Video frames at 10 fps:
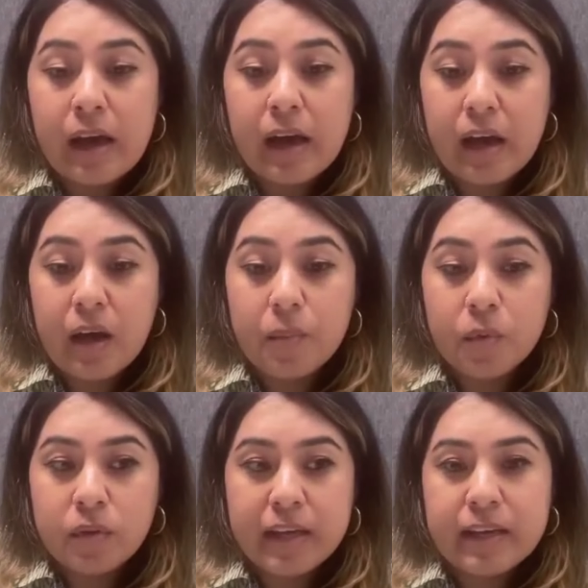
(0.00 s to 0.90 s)

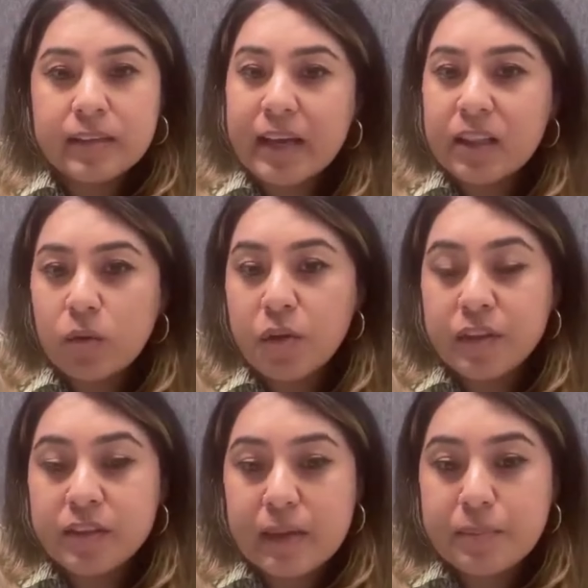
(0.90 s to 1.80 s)
like exactly what
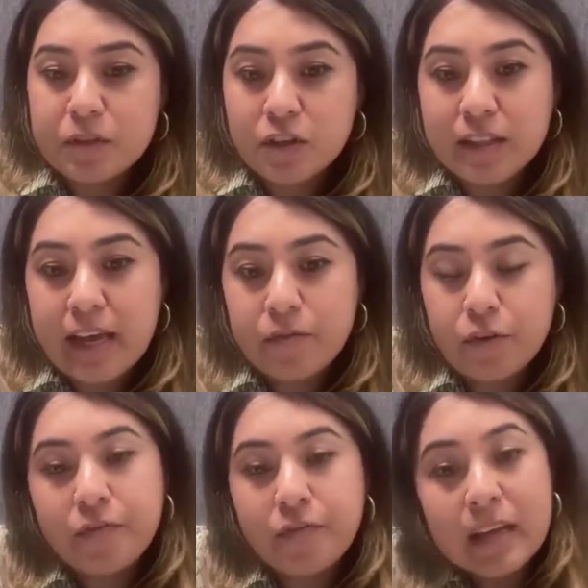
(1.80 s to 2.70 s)
the steps look like
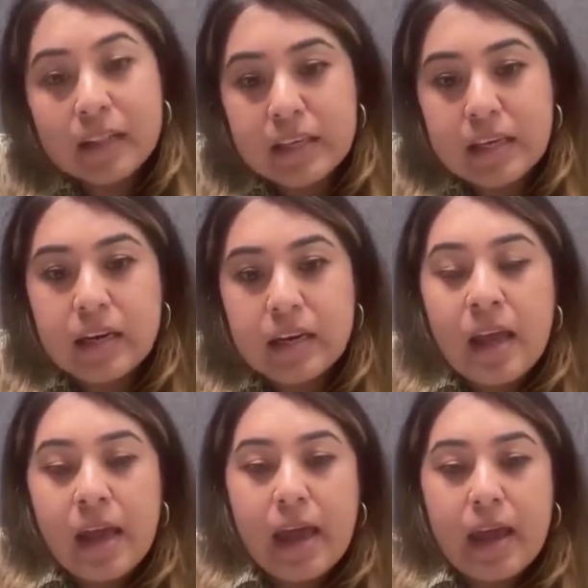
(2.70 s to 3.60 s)
for filing
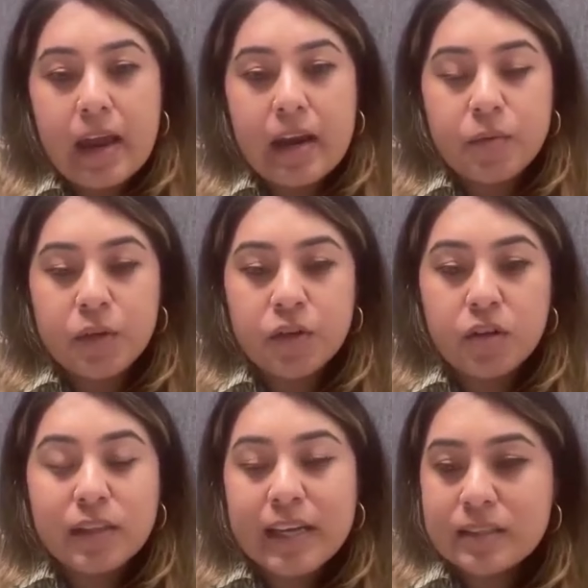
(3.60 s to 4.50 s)
and, you
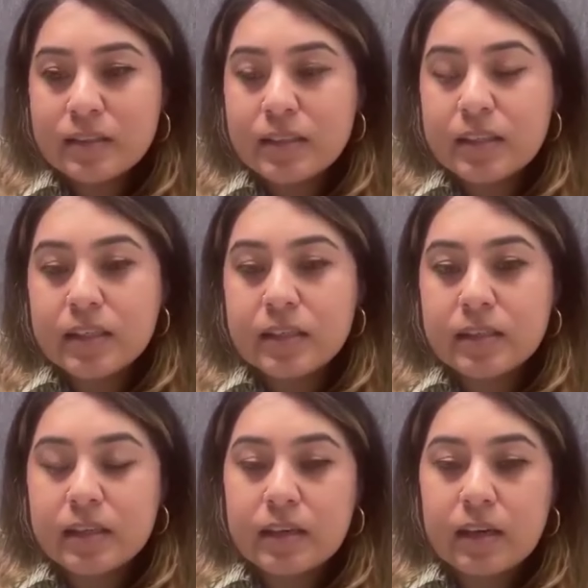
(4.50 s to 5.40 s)
know, licenses
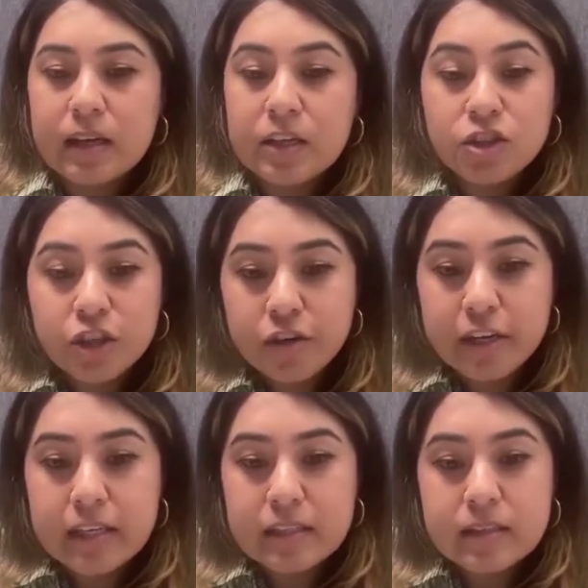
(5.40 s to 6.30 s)
and
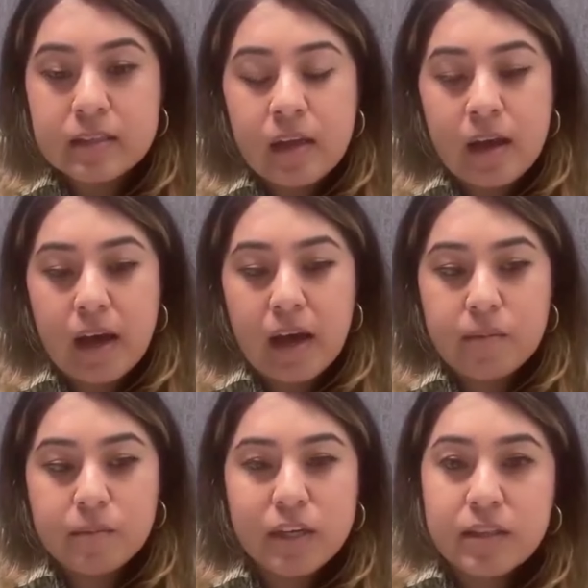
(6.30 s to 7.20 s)
insurance.
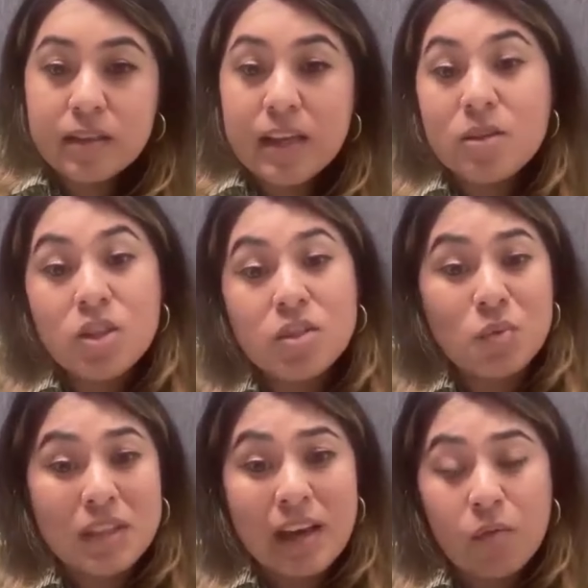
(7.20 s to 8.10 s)
So I think that was just
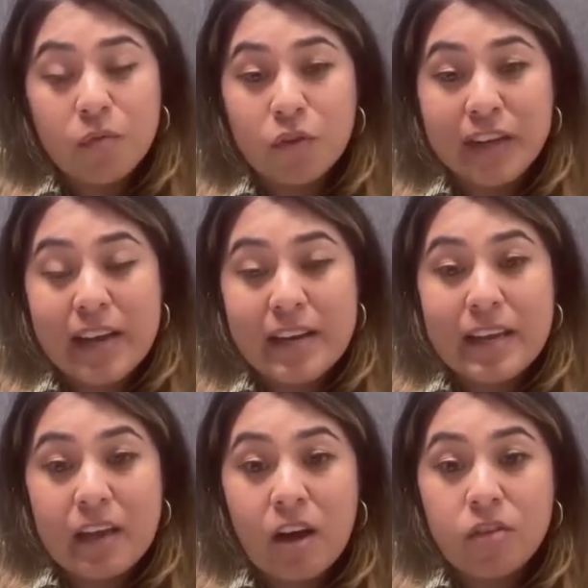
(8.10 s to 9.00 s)
really helpful to kind of
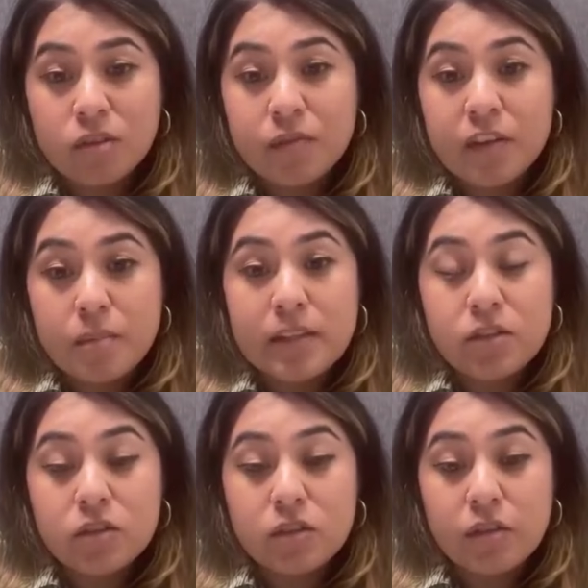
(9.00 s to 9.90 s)
get all those
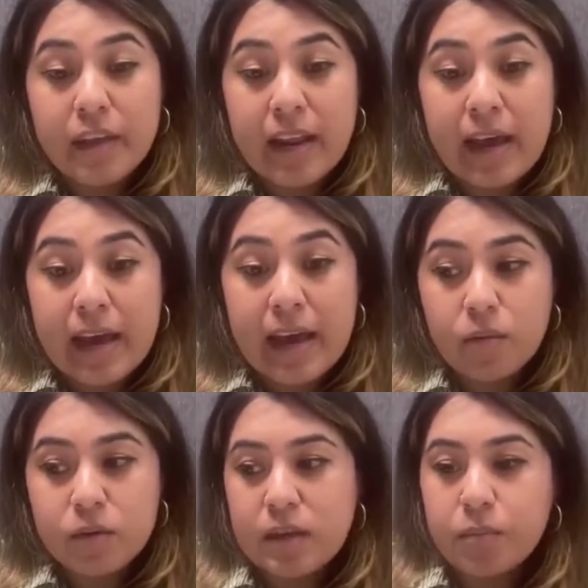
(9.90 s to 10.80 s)
fundamentals so that I
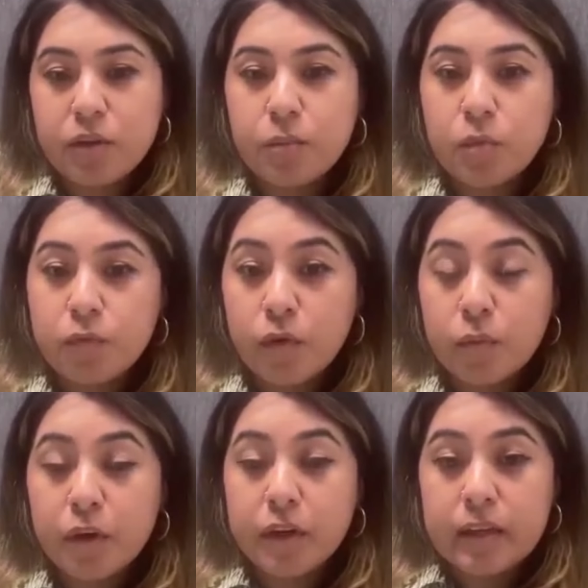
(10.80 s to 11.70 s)
was able to move
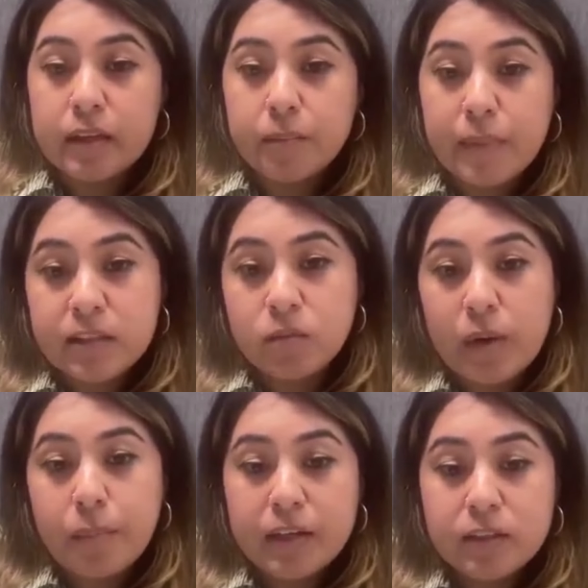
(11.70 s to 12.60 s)
forward in the best
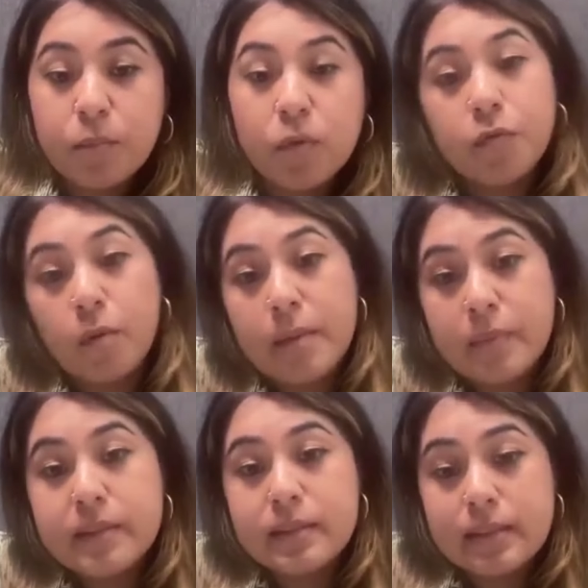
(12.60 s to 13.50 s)
way possible for my
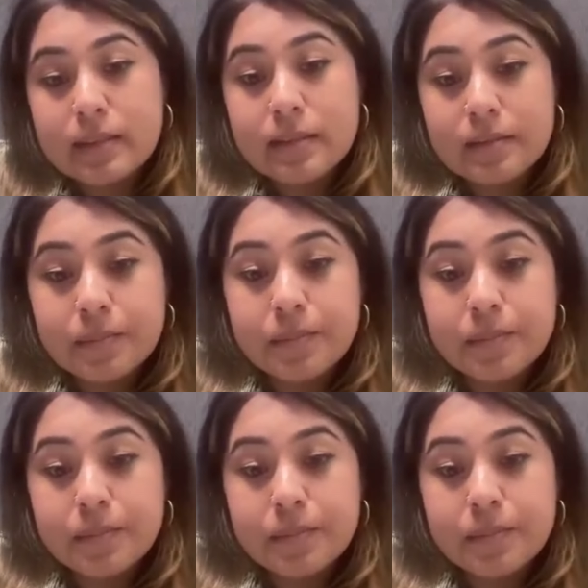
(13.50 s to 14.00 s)
business.